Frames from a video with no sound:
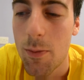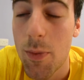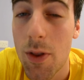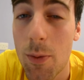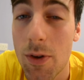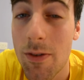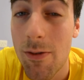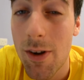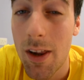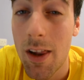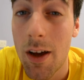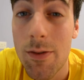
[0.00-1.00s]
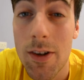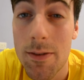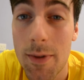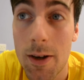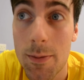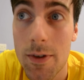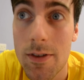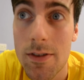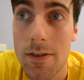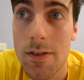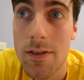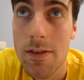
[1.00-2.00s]
there were some really lovely
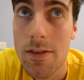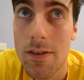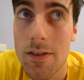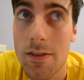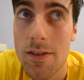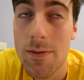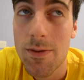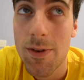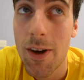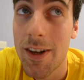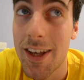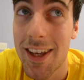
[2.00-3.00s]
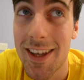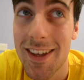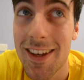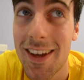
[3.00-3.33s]
moments, some funny,